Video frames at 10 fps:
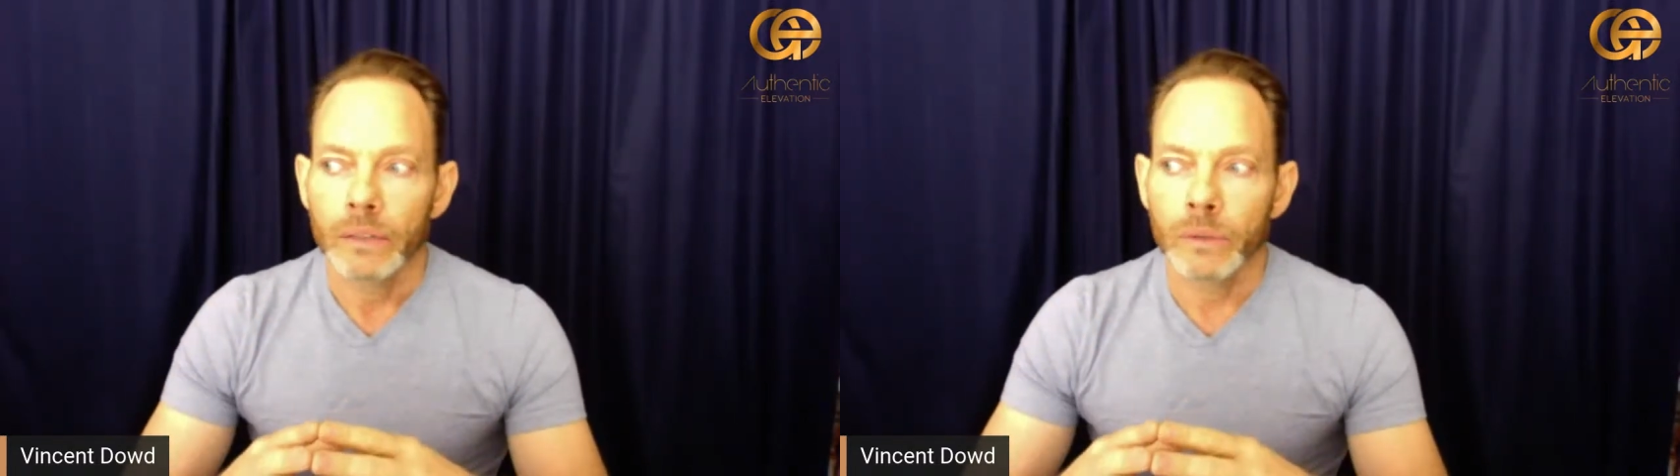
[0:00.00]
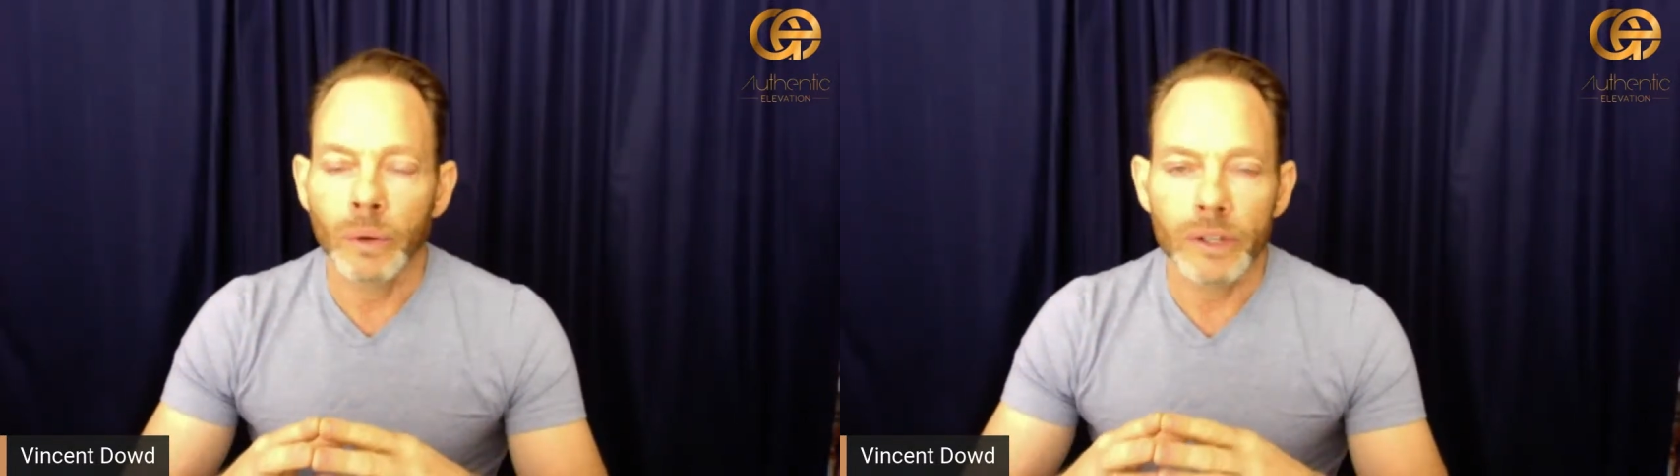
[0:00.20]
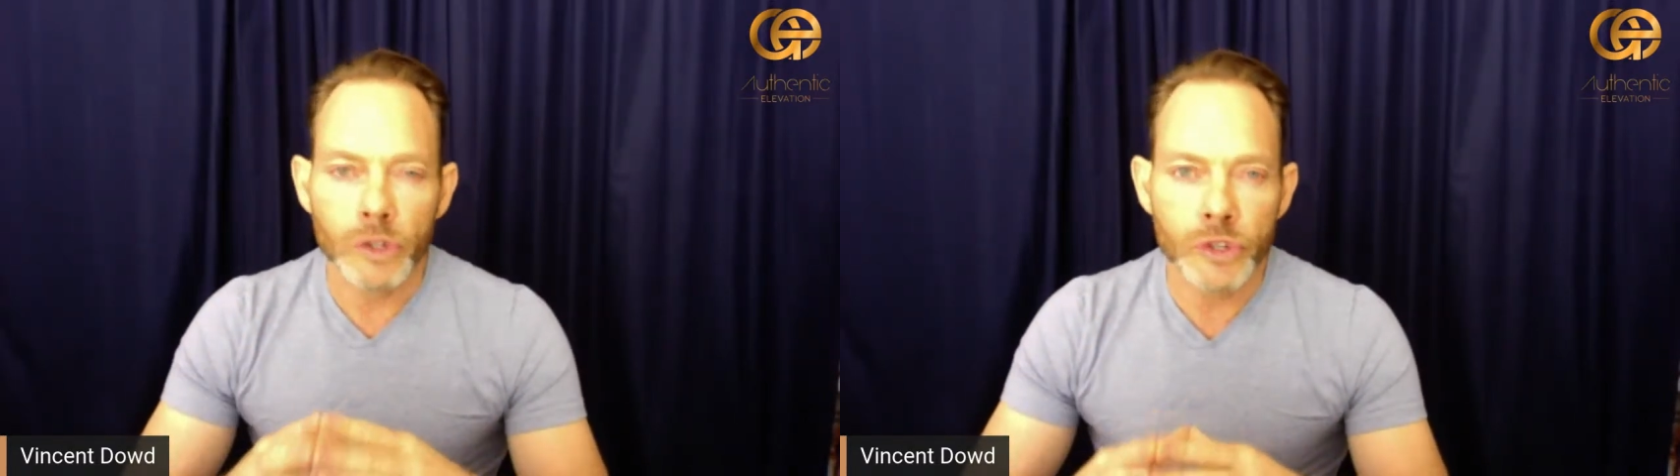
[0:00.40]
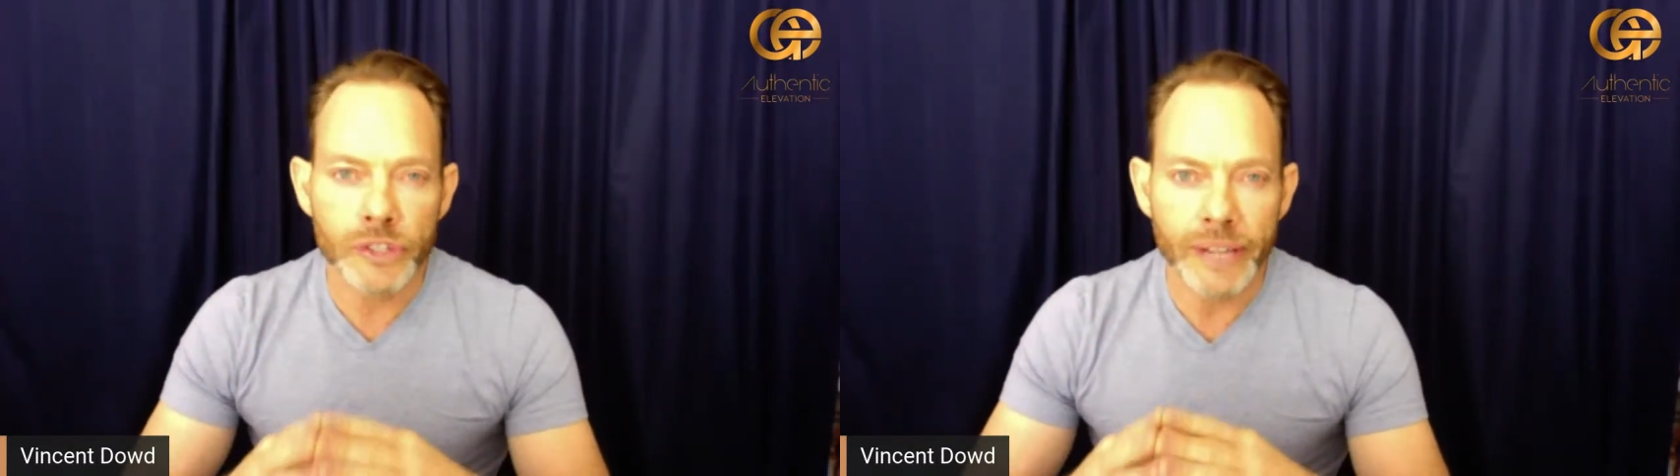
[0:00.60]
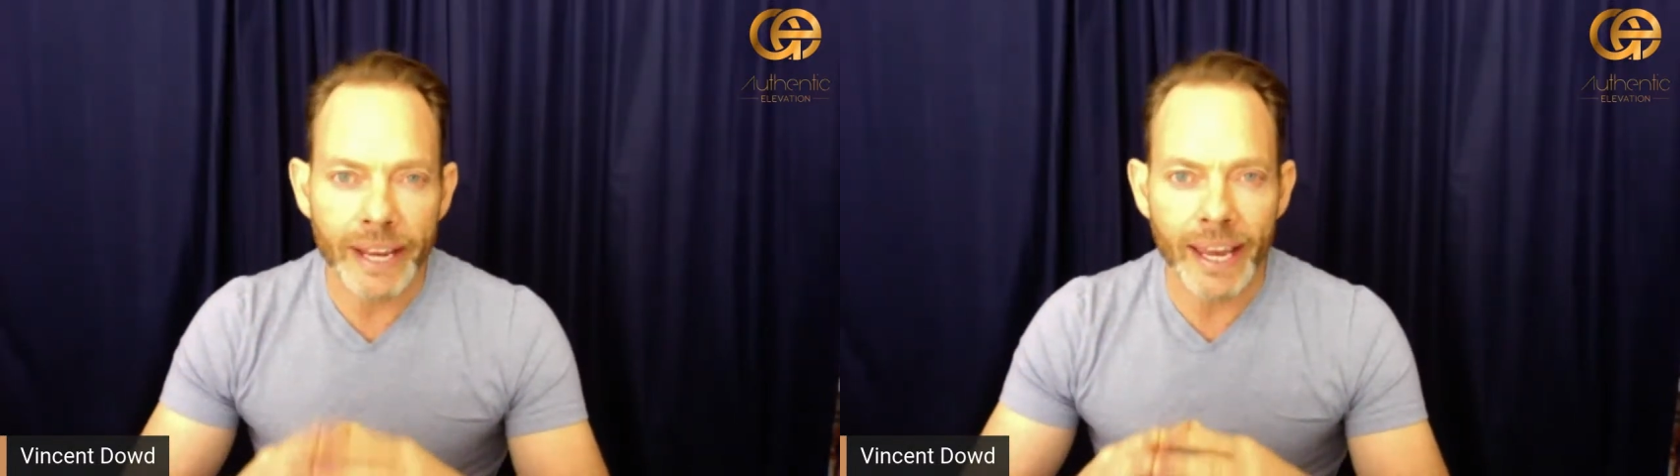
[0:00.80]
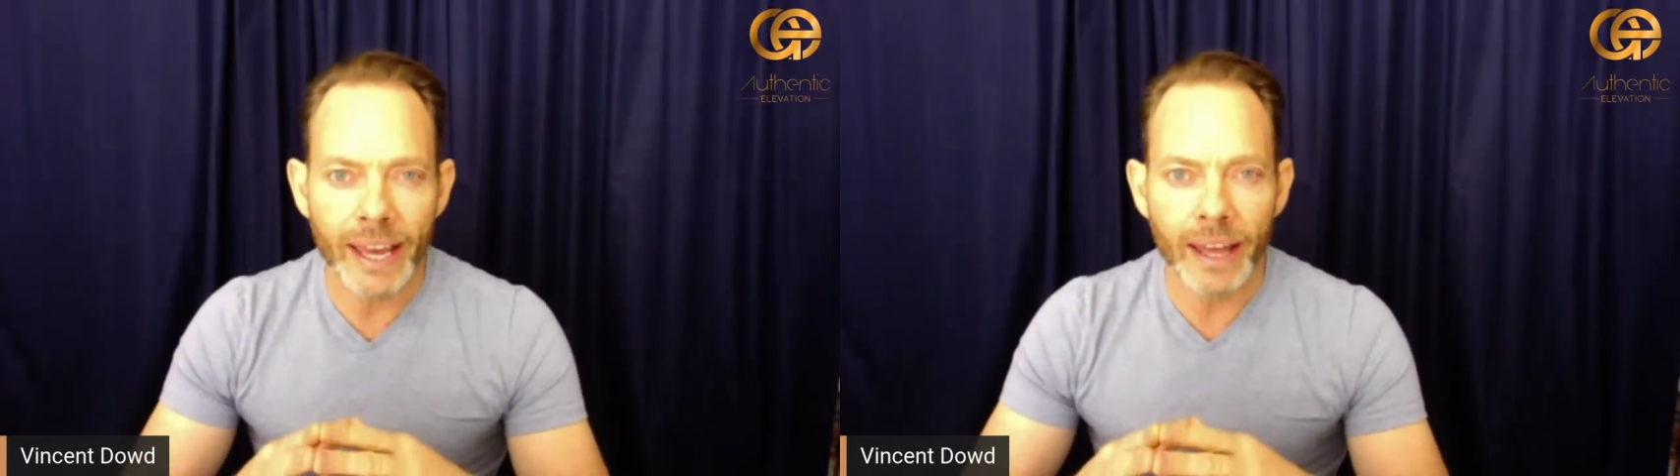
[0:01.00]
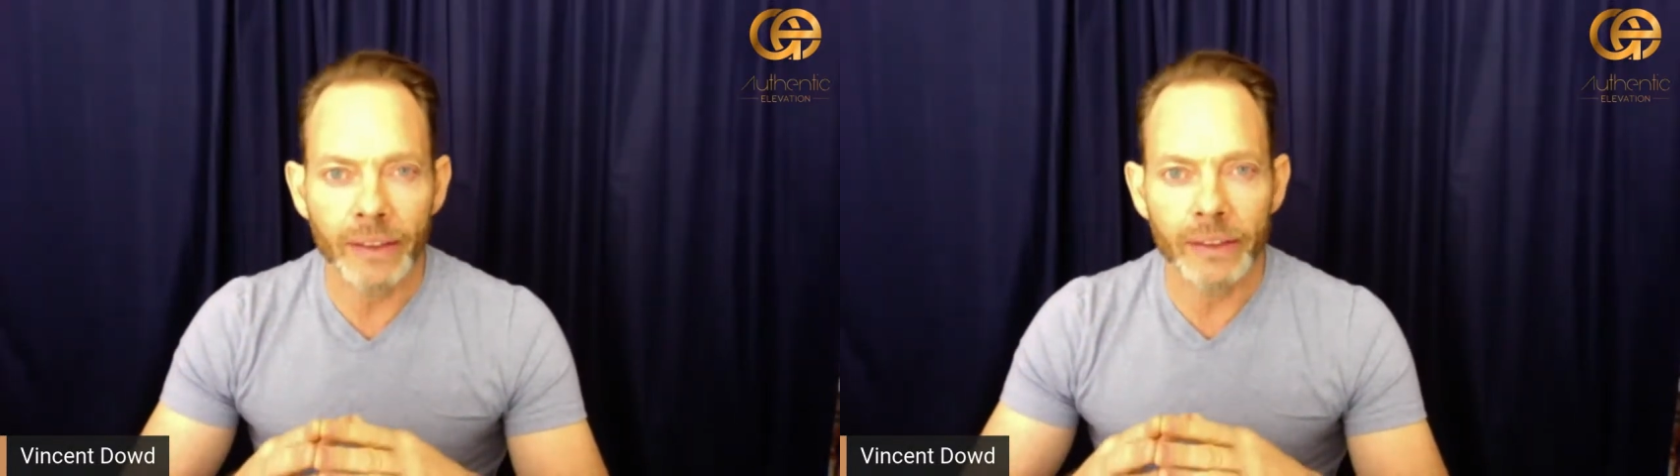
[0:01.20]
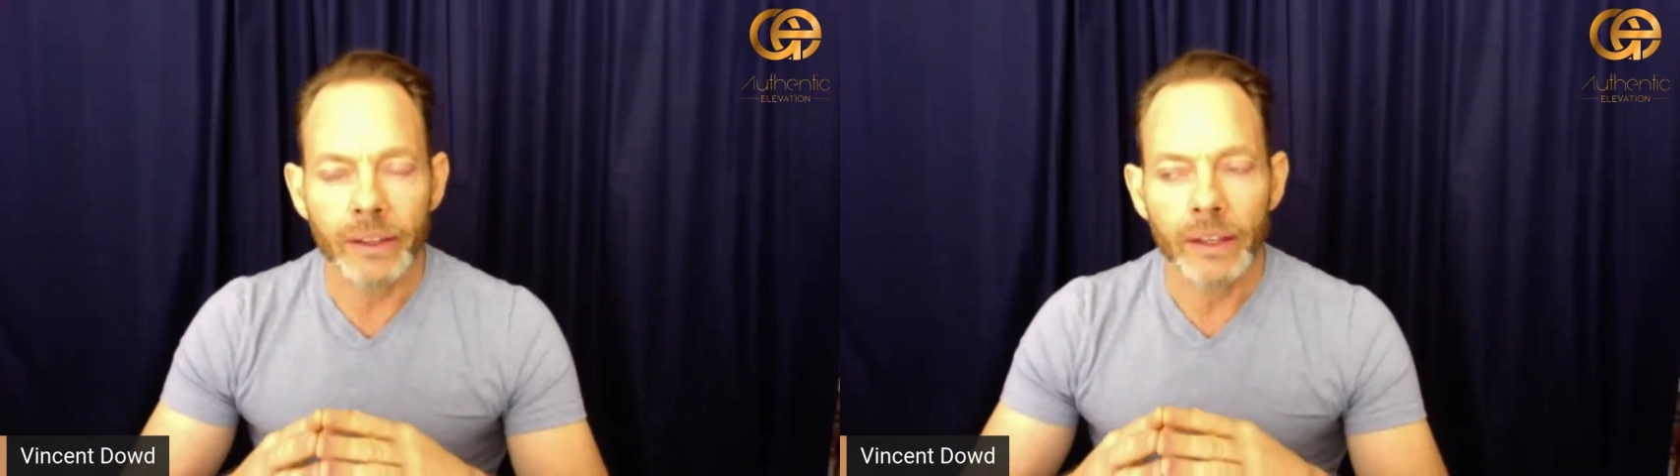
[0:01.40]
to understand